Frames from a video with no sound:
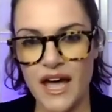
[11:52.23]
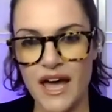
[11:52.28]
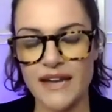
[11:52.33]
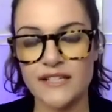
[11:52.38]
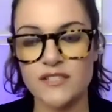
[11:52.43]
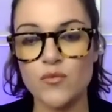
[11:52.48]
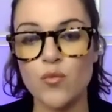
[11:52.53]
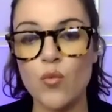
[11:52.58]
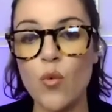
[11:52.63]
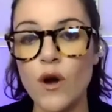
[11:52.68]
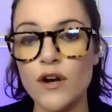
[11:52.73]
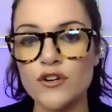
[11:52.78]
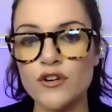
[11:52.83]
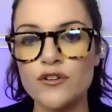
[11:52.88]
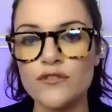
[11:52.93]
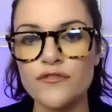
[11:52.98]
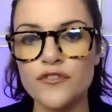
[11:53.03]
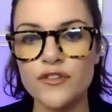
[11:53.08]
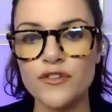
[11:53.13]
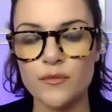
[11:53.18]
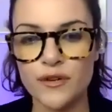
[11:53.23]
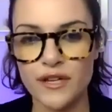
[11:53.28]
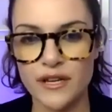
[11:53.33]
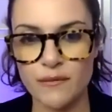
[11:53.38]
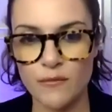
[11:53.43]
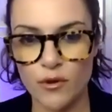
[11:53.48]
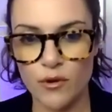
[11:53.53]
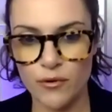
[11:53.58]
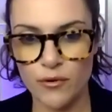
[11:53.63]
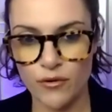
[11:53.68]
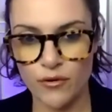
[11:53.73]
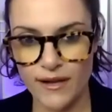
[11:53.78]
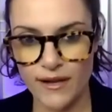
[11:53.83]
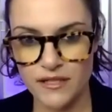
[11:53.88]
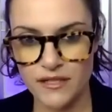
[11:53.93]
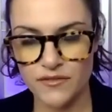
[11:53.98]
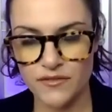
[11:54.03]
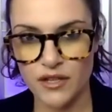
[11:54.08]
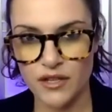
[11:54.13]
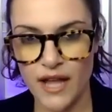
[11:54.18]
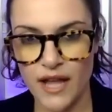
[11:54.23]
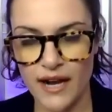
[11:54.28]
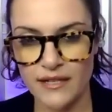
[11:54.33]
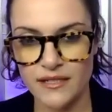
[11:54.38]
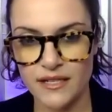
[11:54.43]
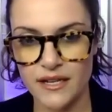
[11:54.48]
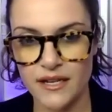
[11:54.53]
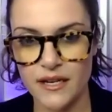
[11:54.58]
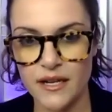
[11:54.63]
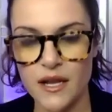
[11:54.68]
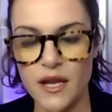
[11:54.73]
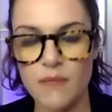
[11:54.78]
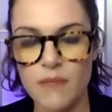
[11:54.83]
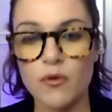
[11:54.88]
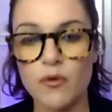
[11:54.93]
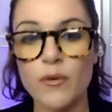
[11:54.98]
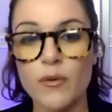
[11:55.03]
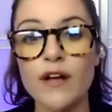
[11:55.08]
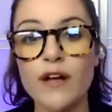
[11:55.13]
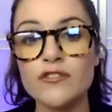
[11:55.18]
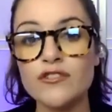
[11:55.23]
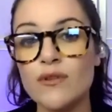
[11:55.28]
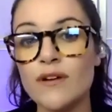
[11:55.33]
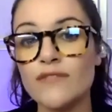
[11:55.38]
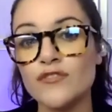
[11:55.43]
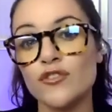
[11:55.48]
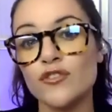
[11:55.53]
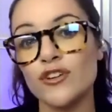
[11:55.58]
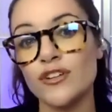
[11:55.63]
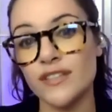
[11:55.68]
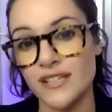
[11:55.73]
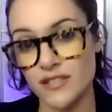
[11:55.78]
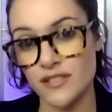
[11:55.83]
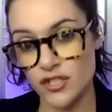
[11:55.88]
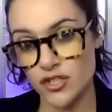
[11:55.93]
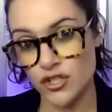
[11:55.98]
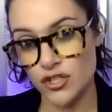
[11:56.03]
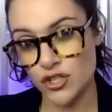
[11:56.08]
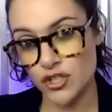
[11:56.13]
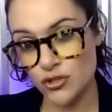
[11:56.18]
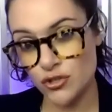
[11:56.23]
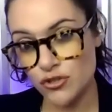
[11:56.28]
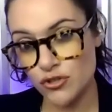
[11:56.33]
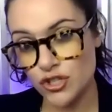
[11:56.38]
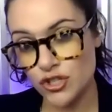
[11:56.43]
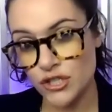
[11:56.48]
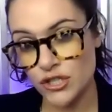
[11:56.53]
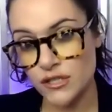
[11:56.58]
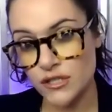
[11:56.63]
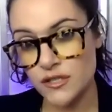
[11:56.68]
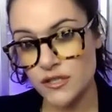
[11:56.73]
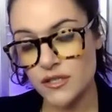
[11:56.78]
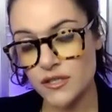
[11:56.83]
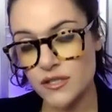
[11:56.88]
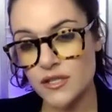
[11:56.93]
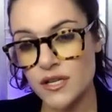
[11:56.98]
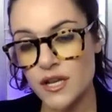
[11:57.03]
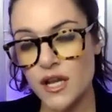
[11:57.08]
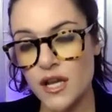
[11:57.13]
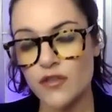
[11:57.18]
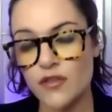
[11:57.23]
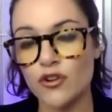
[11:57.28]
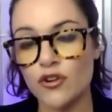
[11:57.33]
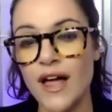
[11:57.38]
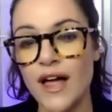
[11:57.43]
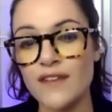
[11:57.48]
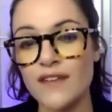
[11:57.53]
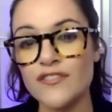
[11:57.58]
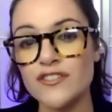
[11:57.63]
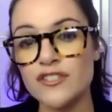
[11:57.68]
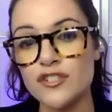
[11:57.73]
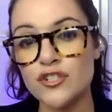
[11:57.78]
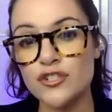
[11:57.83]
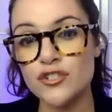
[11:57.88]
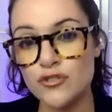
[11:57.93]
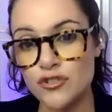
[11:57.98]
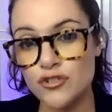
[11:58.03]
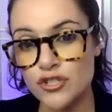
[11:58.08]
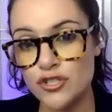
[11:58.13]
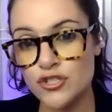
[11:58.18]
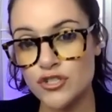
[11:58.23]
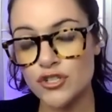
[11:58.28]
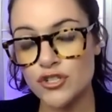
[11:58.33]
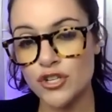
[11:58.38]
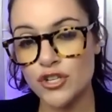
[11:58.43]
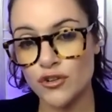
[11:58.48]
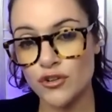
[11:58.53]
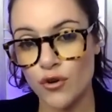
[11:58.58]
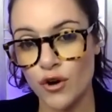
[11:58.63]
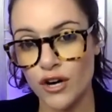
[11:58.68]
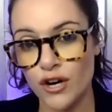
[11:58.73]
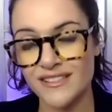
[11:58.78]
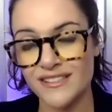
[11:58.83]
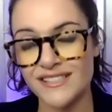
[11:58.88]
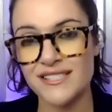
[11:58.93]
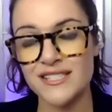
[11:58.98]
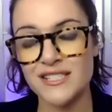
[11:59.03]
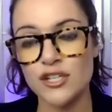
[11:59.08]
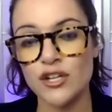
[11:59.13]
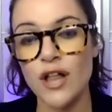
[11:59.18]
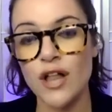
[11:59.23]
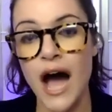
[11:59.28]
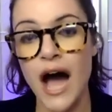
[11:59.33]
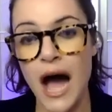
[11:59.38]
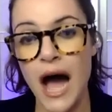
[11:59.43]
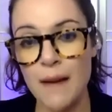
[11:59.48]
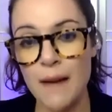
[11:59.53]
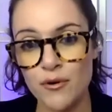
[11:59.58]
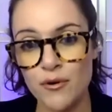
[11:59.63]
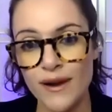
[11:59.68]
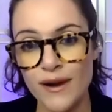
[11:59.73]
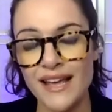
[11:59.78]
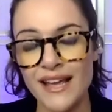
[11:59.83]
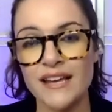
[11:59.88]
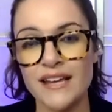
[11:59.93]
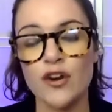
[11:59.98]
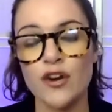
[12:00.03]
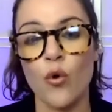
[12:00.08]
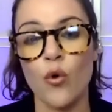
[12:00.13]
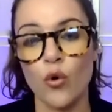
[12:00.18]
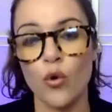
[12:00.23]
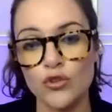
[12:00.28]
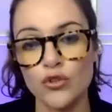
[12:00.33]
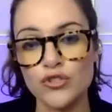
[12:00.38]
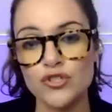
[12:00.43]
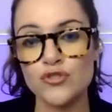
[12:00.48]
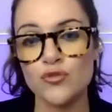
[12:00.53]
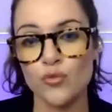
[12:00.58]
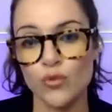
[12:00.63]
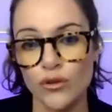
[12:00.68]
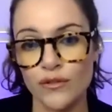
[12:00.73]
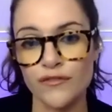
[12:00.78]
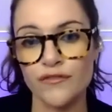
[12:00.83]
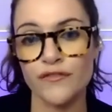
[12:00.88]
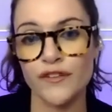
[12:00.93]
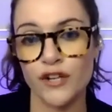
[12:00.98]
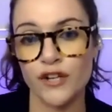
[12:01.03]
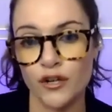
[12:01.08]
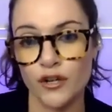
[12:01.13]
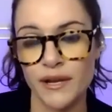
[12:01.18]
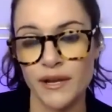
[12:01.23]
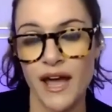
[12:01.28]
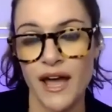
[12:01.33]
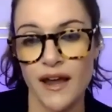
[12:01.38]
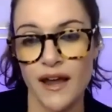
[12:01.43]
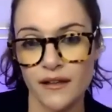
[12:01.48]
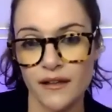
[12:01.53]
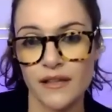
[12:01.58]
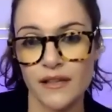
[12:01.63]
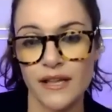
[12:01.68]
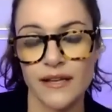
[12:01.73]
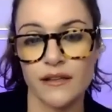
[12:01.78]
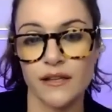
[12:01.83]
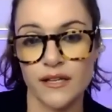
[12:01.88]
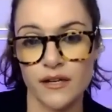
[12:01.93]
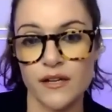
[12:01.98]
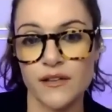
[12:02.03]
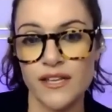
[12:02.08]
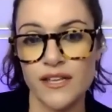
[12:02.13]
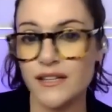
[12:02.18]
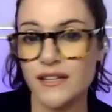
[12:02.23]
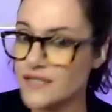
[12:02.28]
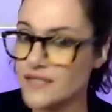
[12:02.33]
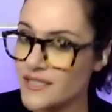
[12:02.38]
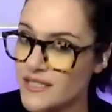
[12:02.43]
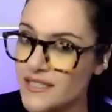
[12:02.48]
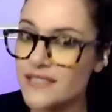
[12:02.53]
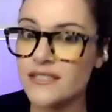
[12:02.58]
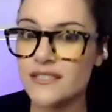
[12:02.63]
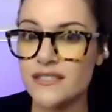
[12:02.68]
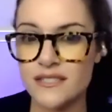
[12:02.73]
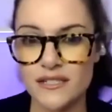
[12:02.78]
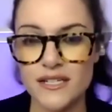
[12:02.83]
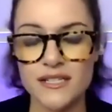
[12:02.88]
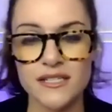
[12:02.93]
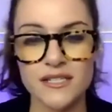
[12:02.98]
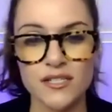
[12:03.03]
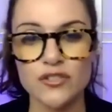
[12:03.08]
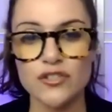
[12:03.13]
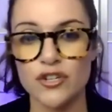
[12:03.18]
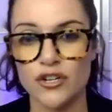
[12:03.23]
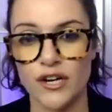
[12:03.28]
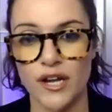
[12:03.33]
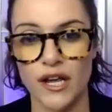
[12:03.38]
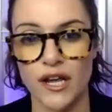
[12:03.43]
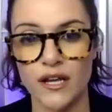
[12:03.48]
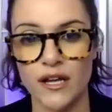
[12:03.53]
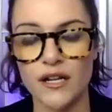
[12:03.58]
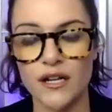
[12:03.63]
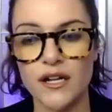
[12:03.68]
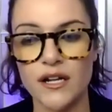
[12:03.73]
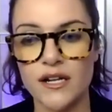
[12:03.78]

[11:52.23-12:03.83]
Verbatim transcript: And it's wonderful that we're getting more progressives elected, but we also have to look at the institutions. There are a lot of institutions in New York that still operate in an old school fear mechanic. Like, like it's it's it's still dirty.